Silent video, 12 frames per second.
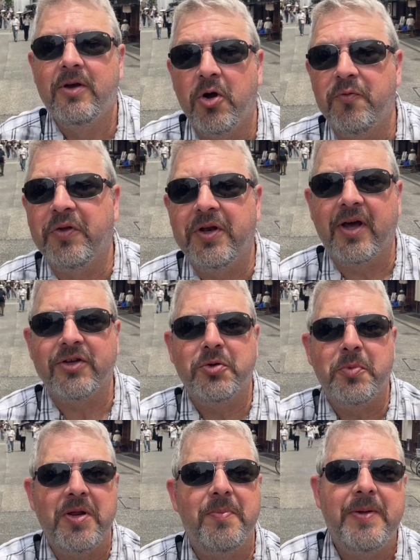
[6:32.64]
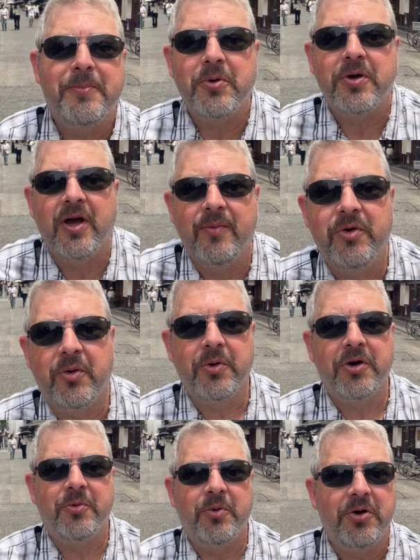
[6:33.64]
Hopefully not too many people come, don't
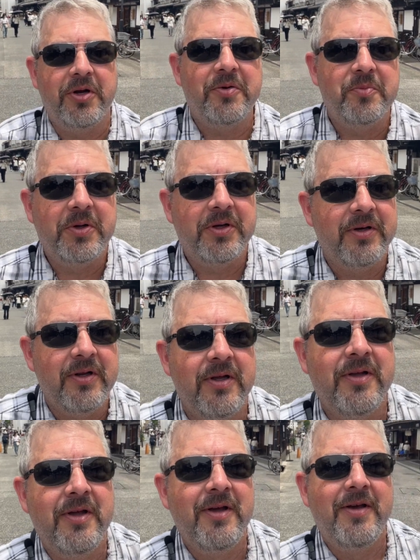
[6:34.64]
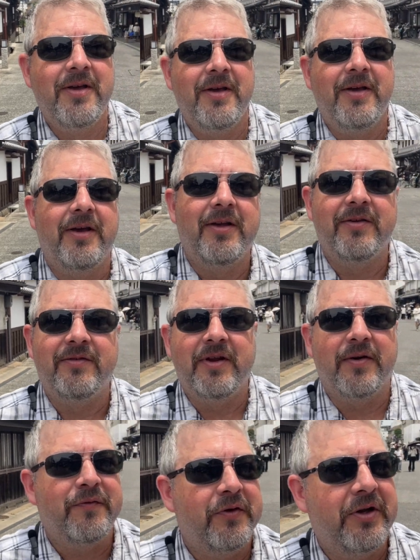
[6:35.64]
want to ruin it, but it is
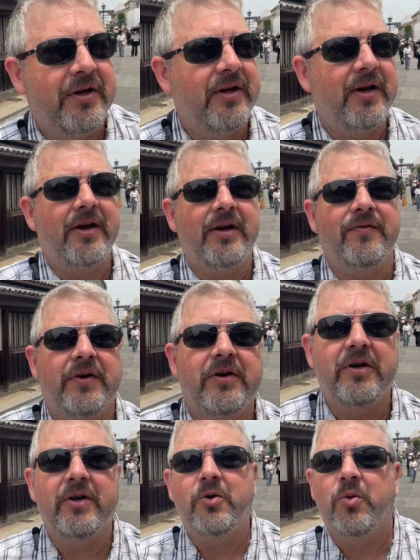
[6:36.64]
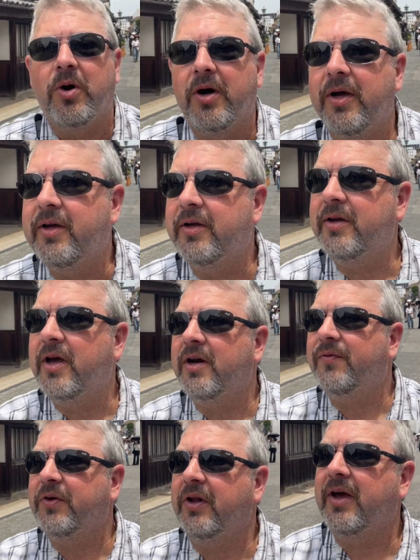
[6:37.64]
definitely a very quiet, kind
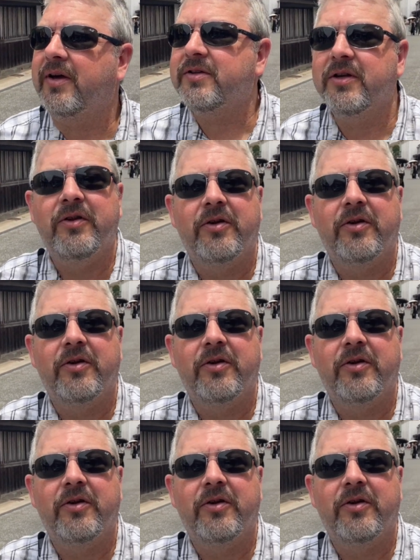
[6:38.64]
of relaxing